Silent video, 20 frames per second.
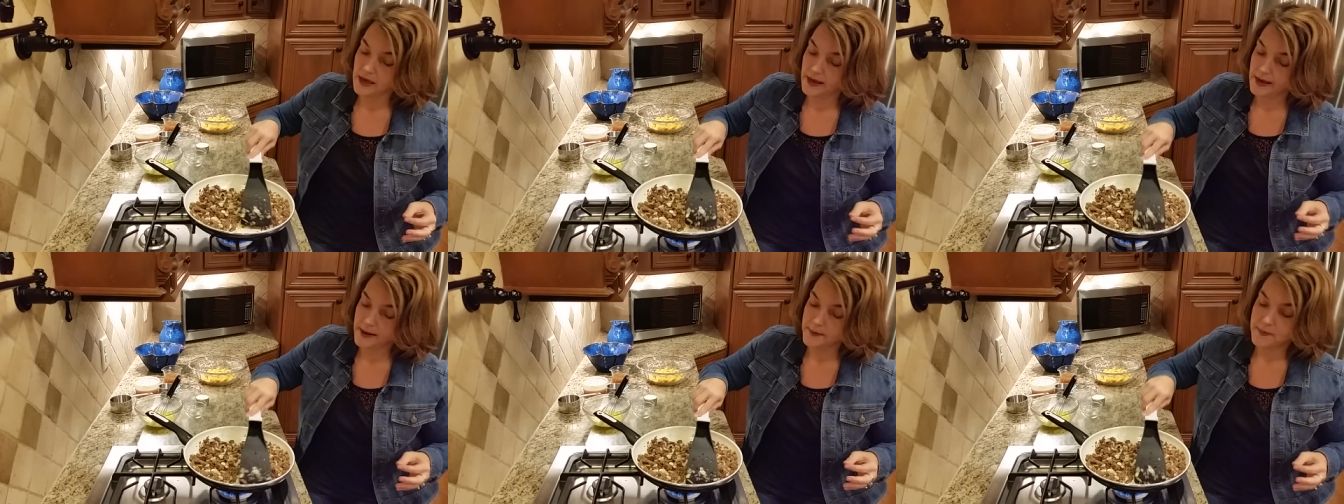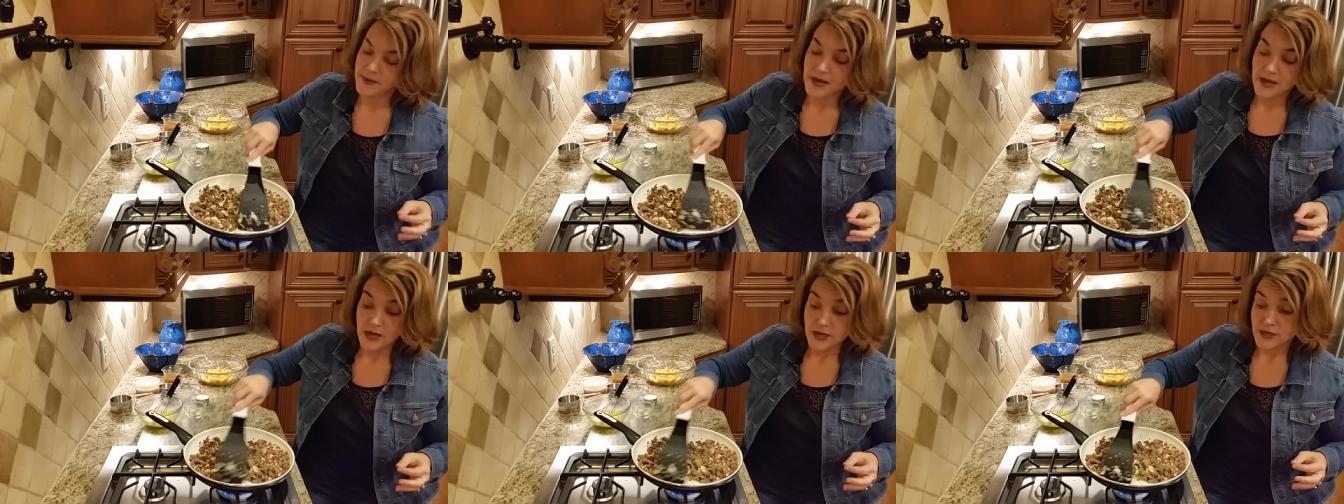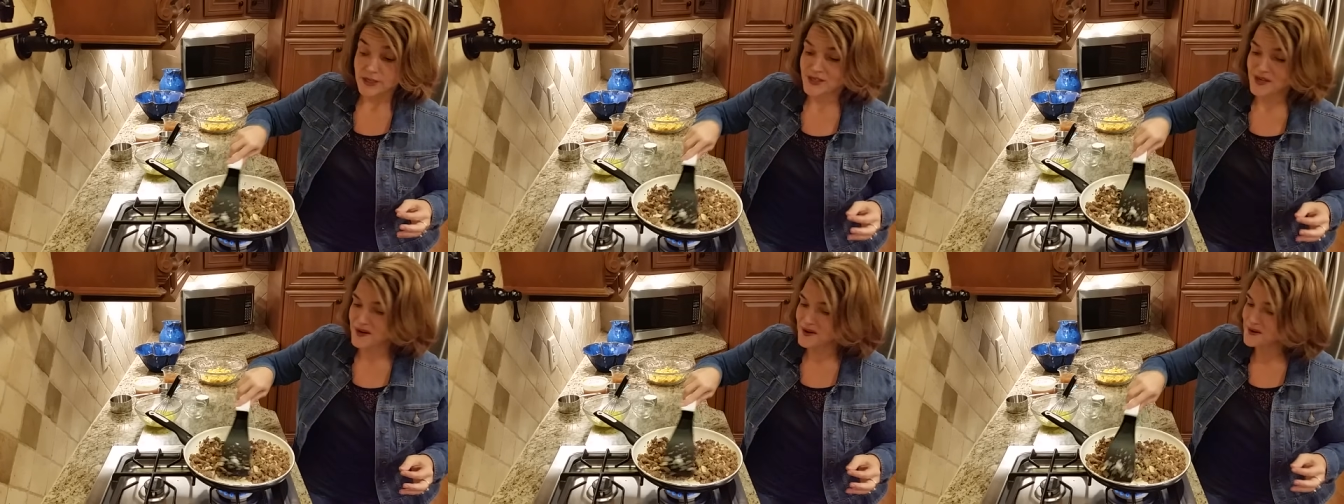Um,
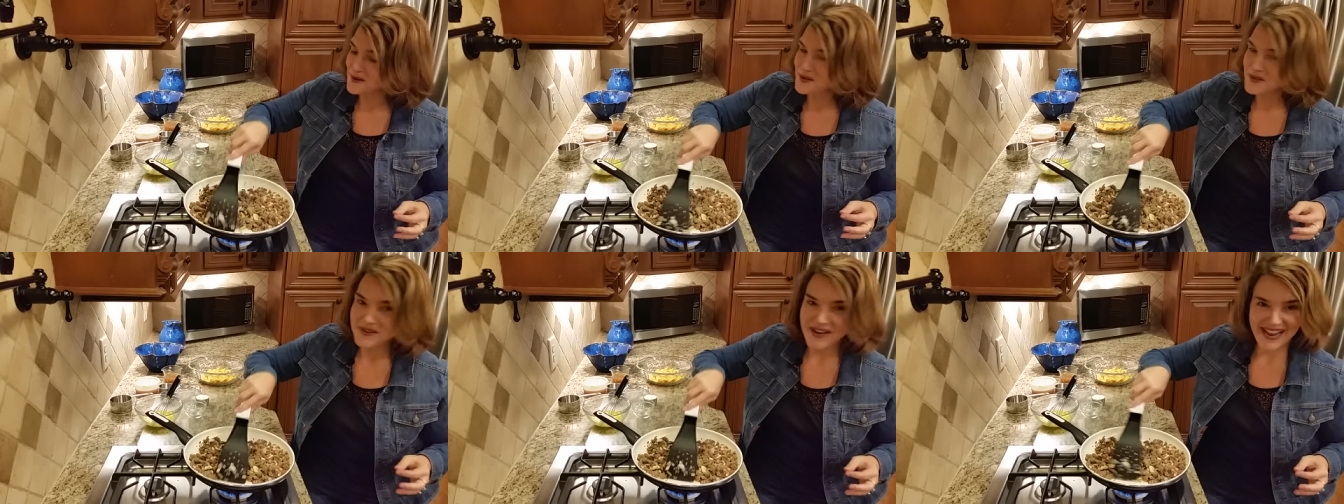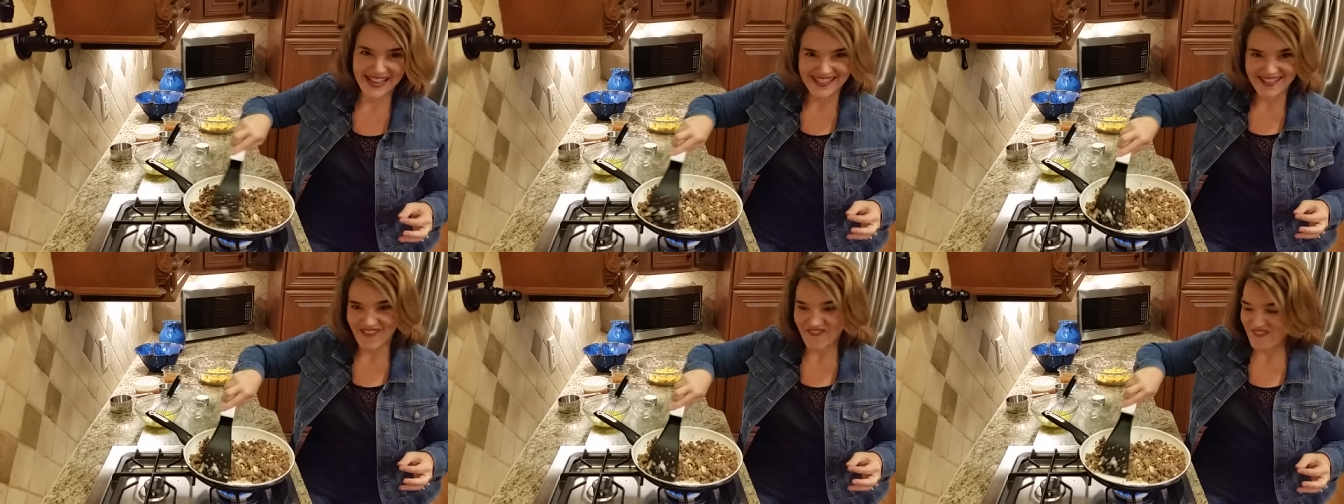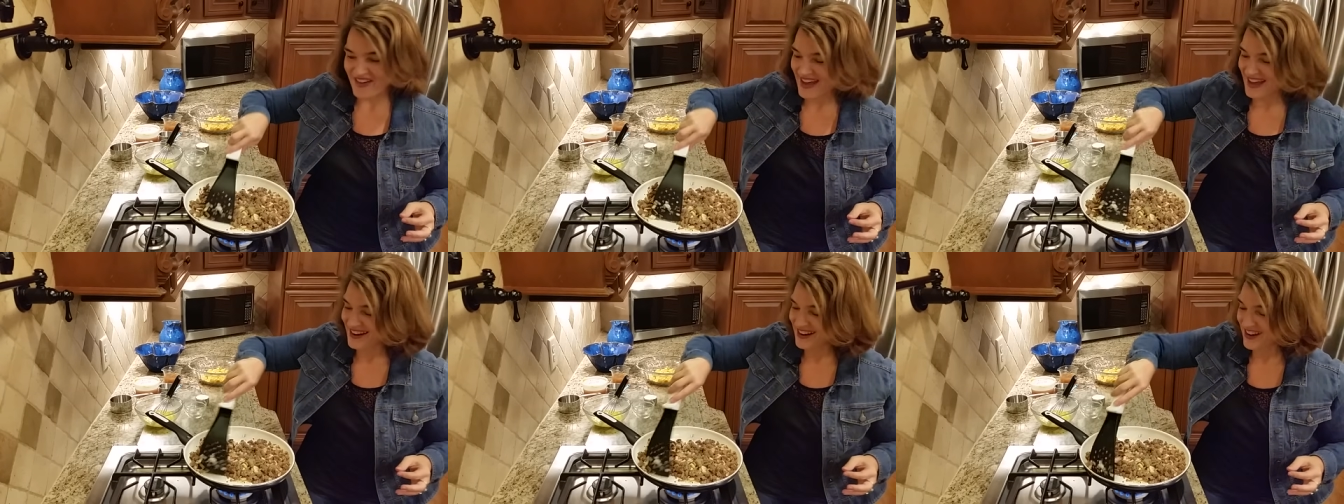don't drain the
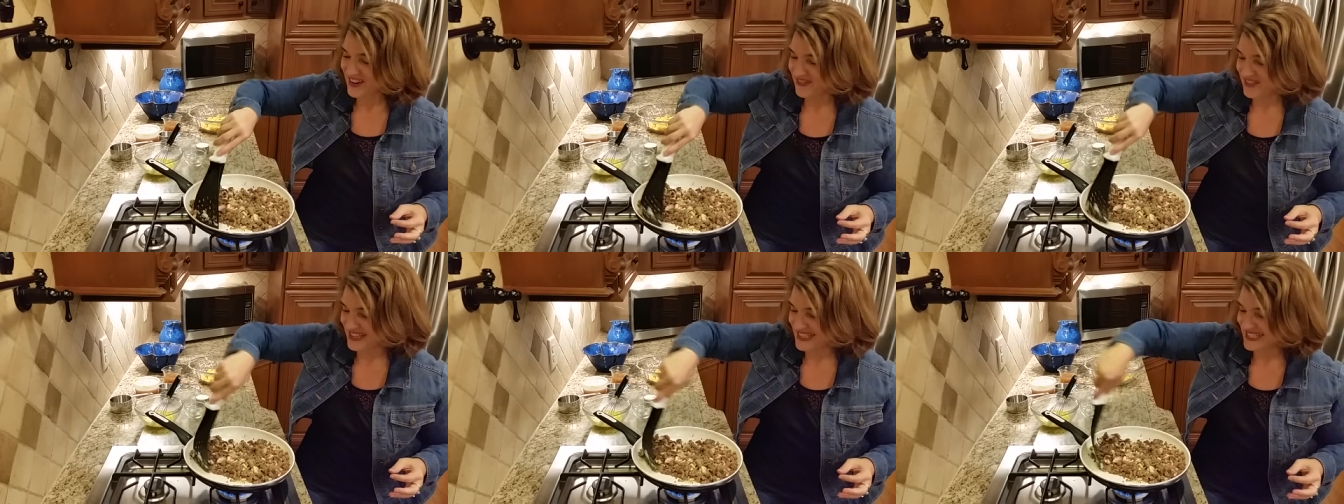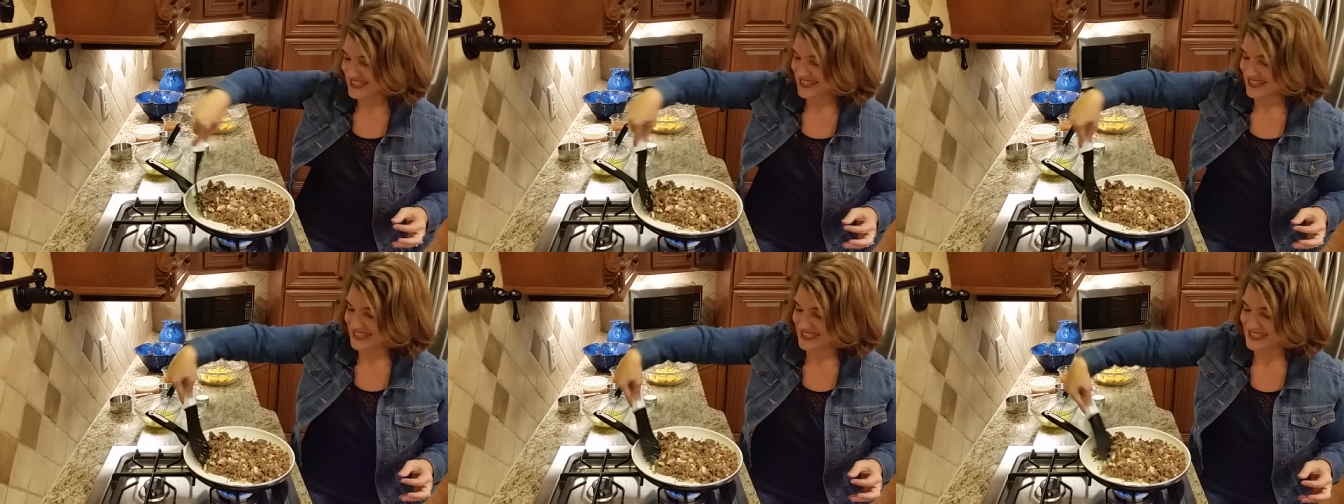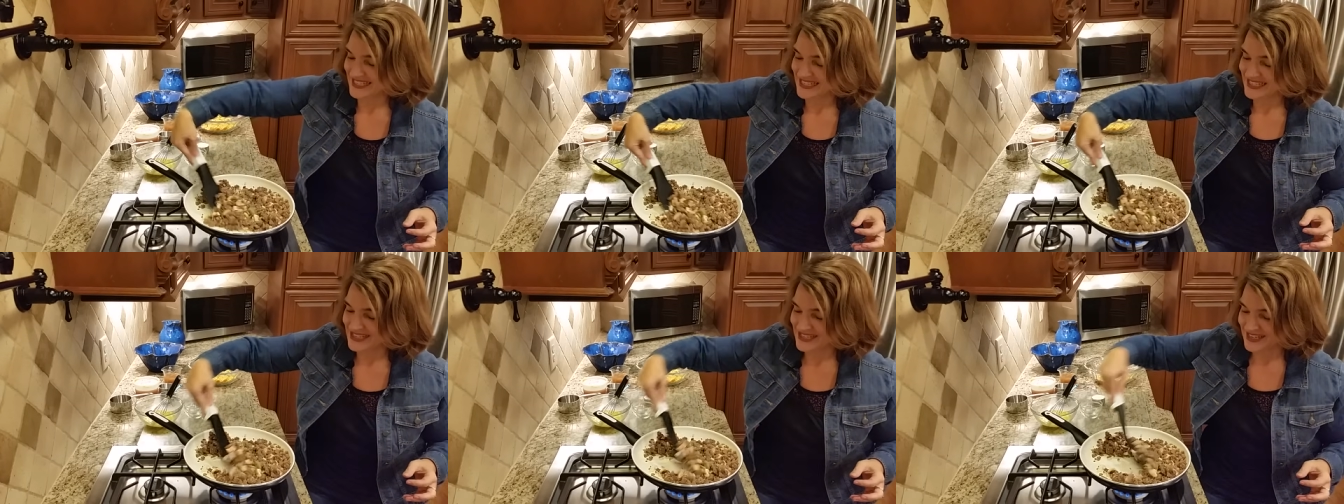fat off the
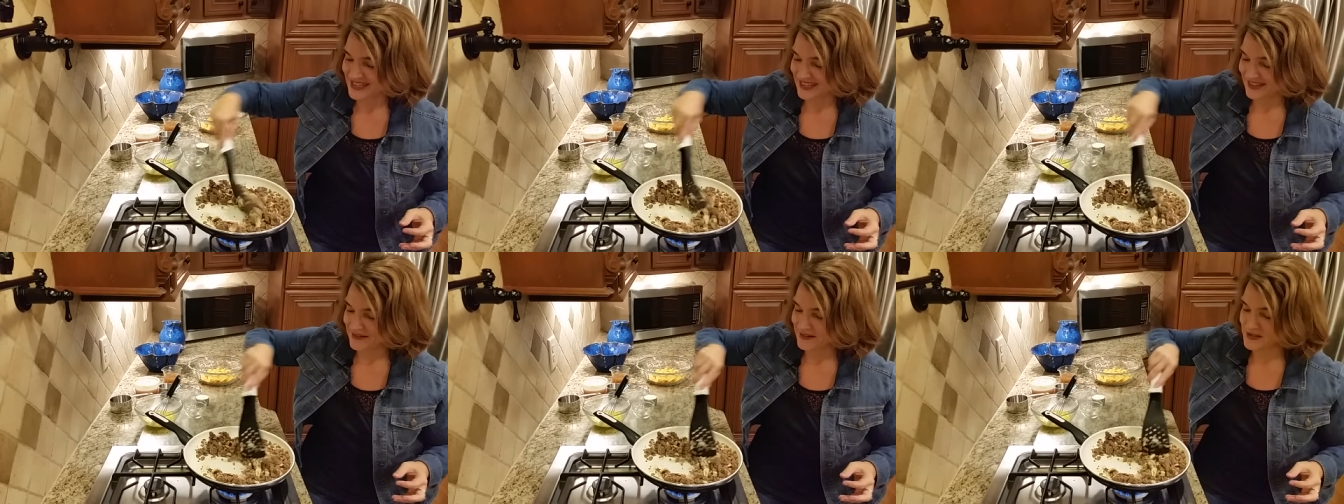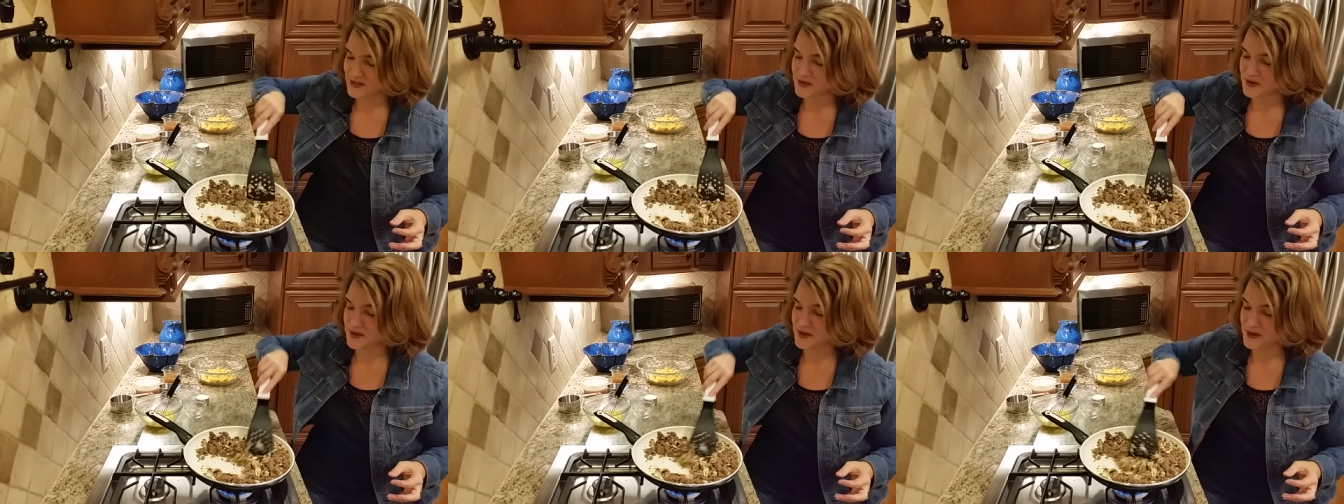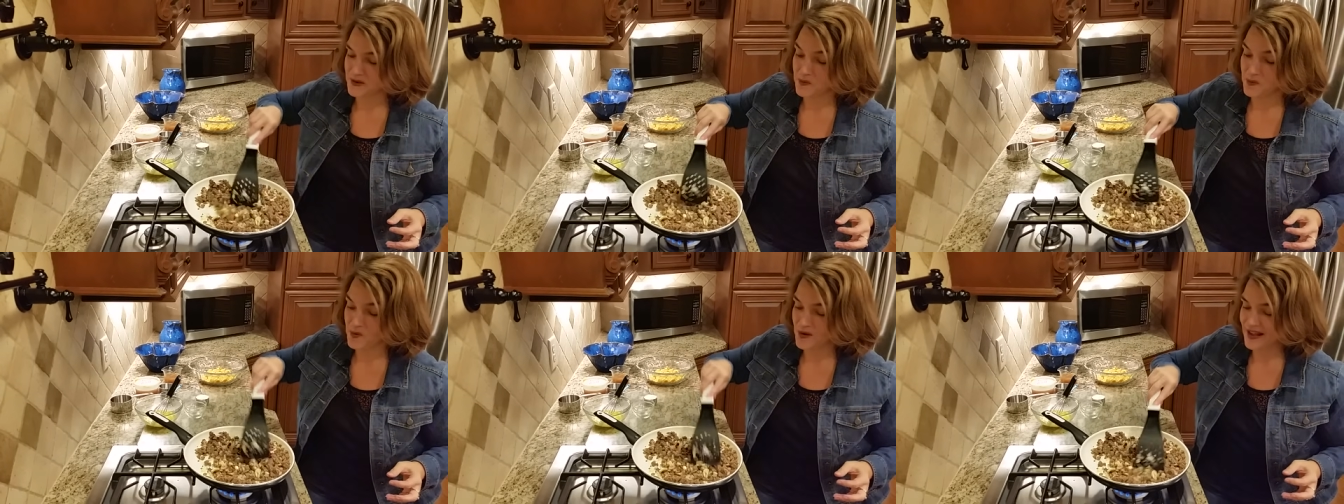sausage because you're
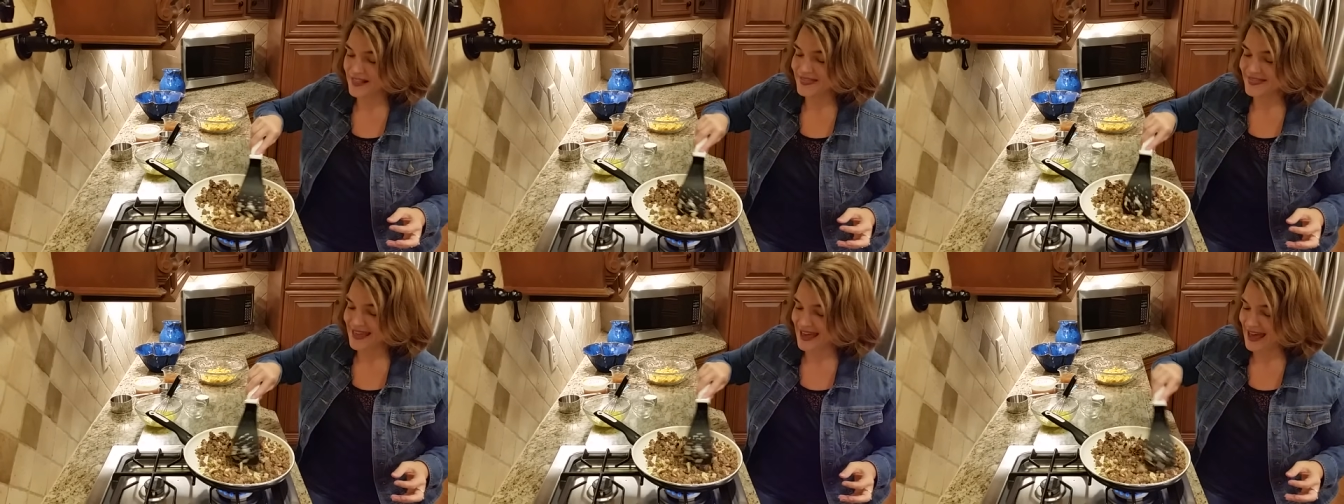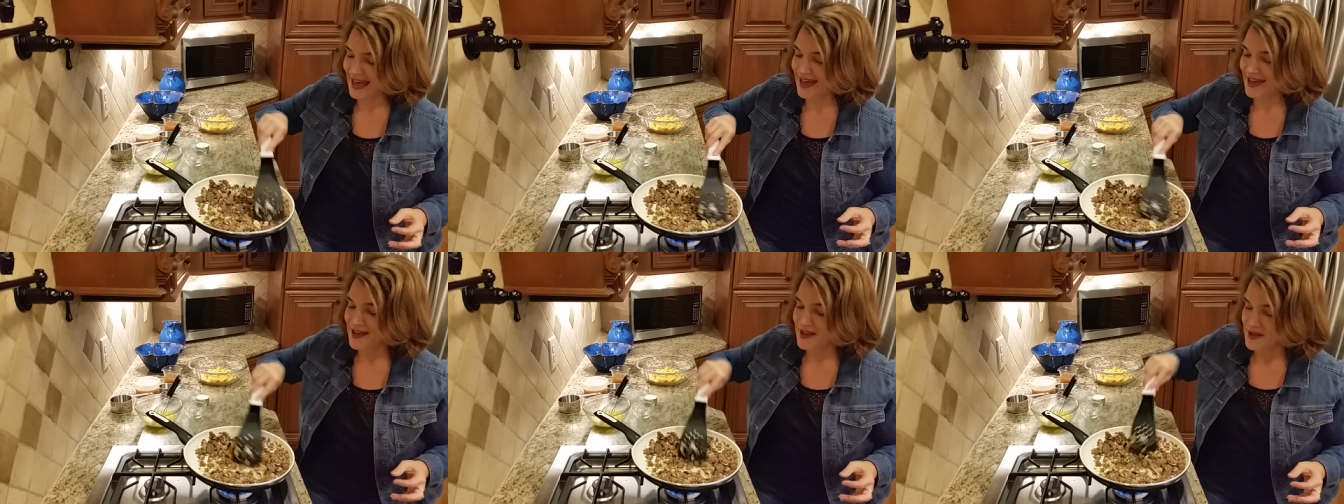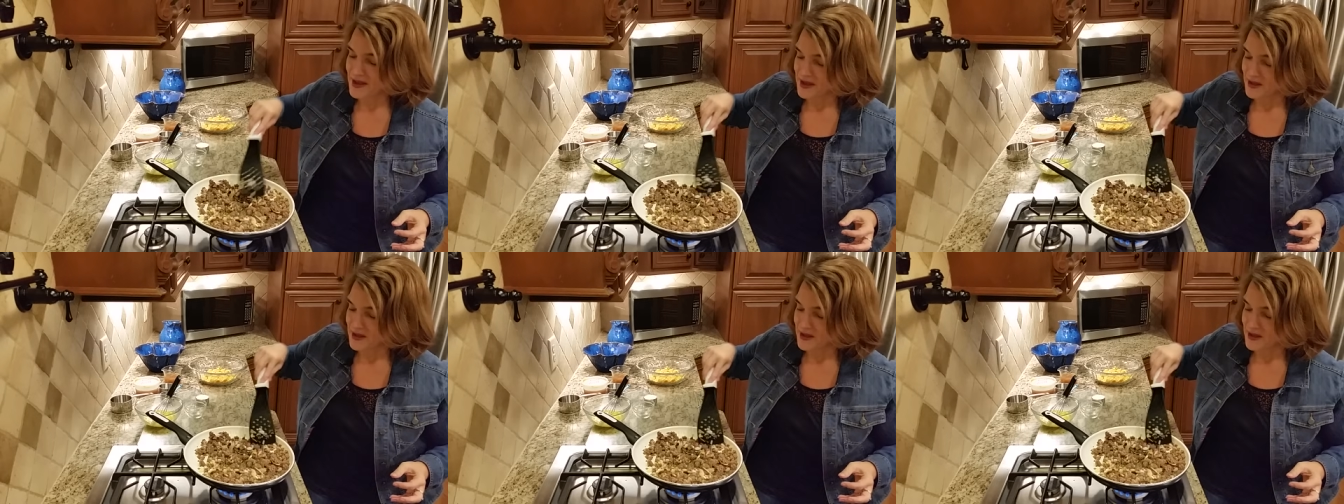going to want that